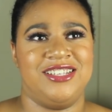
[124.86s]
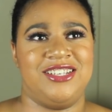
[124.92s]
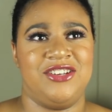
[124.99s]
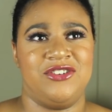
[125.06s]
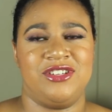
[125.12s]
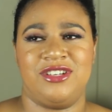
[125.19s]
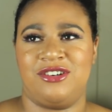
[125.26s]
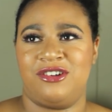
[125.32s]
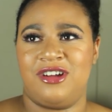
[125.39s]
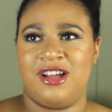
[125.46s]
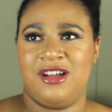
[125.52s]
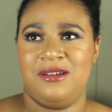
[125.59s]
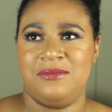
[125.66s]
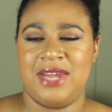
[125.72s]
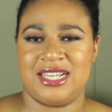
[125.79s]
cute little
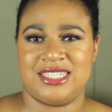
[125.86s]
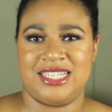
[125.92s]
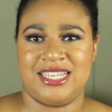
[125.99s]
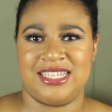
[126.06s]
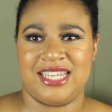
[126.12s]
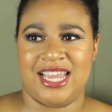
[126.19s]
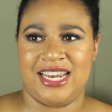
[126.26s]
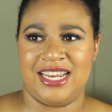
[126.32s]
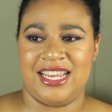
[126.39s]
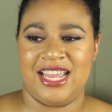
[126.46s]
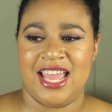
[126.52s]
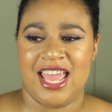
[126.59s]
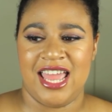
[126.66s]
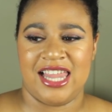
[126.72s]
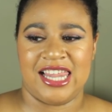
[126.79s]
Mexican
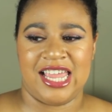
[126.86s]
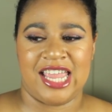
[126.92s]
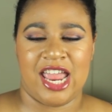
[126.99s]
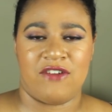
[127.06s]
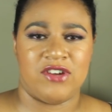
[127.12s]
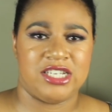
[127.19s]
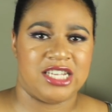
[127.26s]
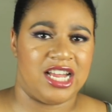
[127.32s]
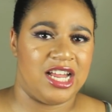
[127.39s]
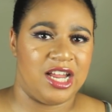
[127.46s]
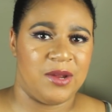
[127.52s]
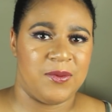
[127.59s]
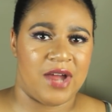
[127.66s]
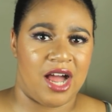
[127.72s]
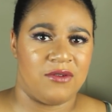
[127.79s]
lady. Like, every
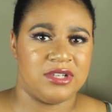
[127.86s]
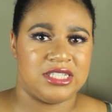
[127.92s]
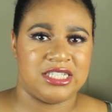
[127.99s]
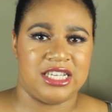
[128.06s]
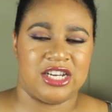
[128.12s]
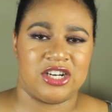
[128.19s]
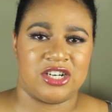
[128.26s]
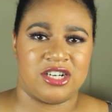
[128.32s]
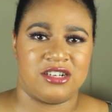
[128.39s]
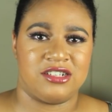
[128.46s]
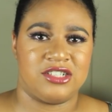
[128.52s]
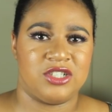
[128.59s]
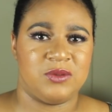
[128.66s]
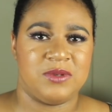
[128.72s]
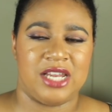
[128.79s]
time I would see
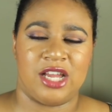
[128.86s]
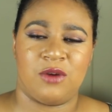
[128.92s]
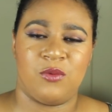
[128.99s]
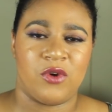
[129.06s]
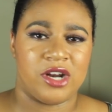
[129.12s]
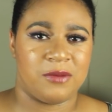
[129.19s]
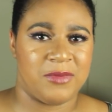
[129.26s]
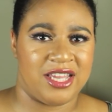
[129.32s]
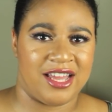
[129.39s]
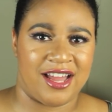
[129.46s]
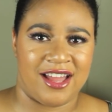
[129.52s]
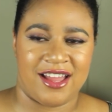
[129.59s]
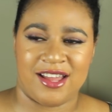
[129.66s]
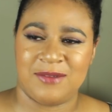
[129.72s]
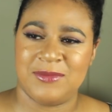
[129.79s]
her, she would be like, good morning, mija.
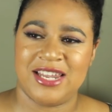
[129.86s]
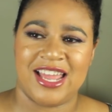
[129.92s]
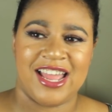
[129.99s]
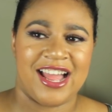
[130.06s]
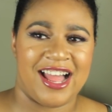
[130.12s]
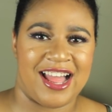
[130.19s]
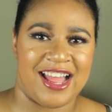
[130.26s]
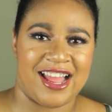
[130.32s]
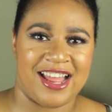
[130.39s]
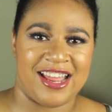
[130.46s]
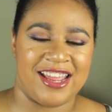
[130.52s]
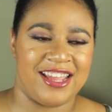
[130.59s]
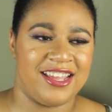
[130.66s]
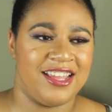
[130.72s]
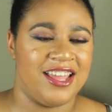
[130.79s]
I'd be like,
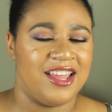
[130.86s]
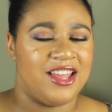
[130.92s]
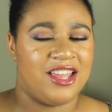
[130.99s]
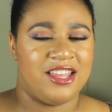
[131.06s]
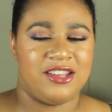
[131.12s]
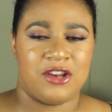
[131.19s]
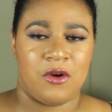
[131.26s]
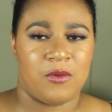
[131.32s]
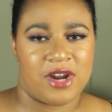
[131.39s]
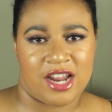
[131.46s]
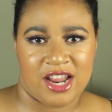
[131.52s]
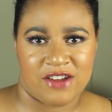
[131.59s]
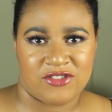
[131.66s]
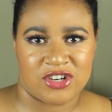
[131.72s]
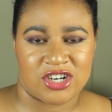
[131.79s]
hi, you know,
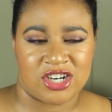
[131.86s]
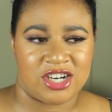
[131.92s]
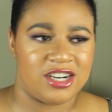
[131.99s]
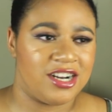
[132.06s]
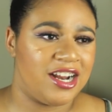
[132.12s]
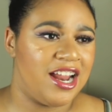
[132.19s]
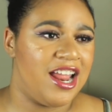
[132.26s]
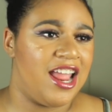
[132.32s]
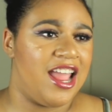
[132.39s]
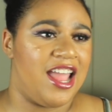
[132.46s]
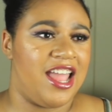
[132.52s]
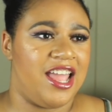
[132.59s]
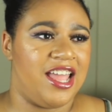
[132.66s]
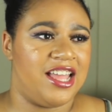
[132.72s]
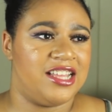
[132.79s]
whatever.
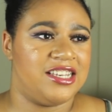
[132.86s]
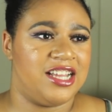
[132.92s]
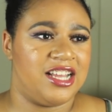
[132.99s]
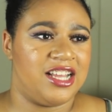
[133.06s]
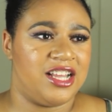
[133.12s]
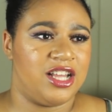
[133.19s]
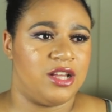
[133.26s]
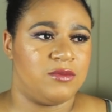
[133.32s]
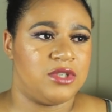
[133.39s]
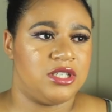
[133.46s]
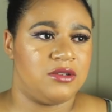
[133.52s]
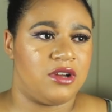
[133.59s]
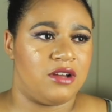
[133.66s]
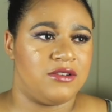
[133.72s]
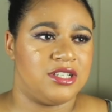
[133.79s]
And
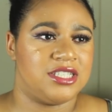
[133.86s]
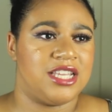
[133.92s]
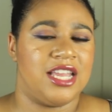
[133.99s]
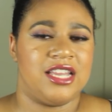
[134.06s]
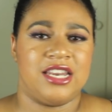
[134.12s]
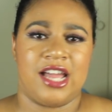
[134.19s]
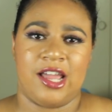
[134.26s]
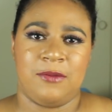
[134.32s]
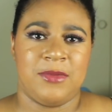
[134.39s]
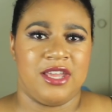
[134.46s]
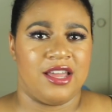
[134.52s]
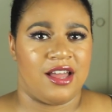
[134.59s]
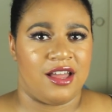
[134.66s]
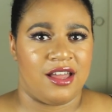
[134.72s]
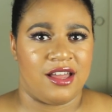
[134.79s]
she would always say, good night,
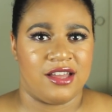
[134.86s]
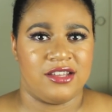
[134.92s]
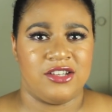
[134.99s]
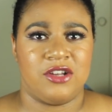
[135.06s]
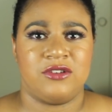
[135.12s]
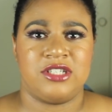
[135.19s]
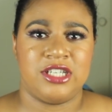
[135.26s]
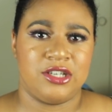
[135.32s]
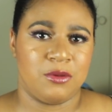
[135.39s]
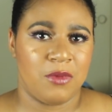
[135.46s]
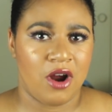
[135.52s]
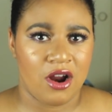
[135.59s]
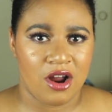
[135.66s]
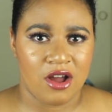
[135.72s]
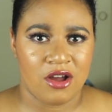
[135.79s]
mija, you know, see you
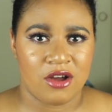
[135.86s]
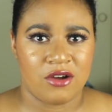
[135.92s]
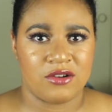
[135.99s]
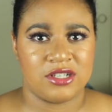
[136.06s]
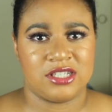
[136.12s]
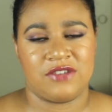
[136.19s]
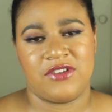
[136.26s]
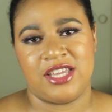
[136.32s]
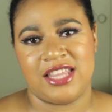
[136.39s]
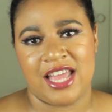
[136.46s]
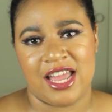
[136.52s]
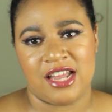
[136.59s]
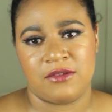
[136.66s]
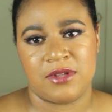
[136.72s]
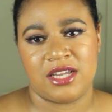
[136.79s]
tomorrow, and stuff like
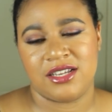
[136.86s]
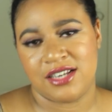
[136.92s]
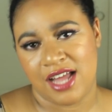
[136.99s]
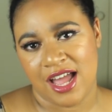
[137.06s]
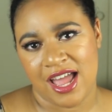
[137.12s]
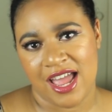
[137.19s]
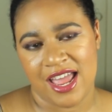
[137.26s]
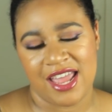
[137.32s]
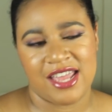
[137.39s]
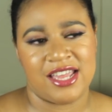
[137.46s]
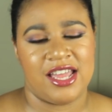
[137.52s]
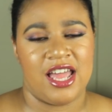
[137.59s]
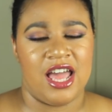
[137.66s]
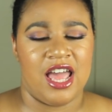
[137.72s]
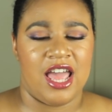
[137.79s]
that. I was like, good night,